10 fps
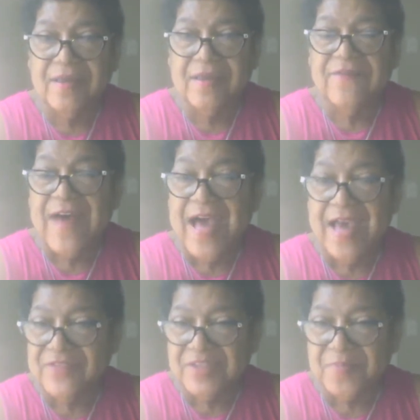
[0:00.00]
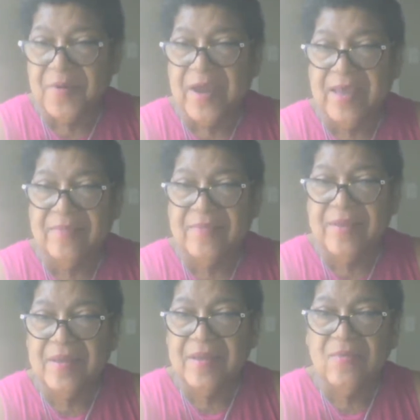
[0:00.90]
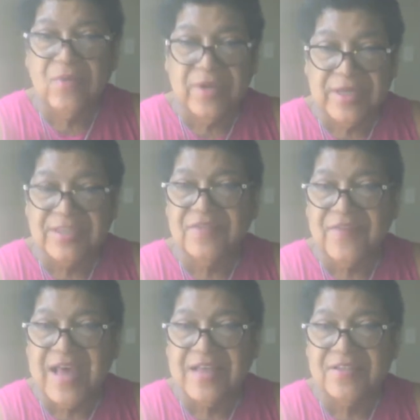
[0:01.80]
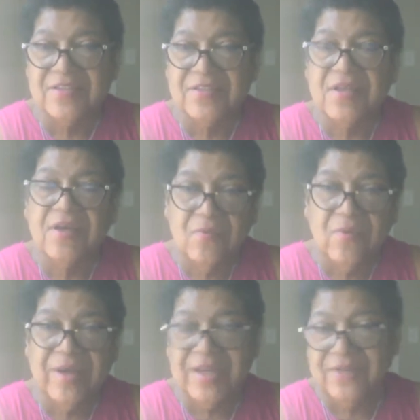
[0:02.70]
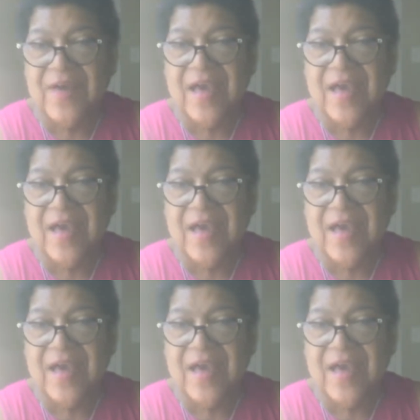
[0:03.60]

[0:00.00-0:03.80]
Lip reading: 5 is prime. What are its divisors? 1 and 5.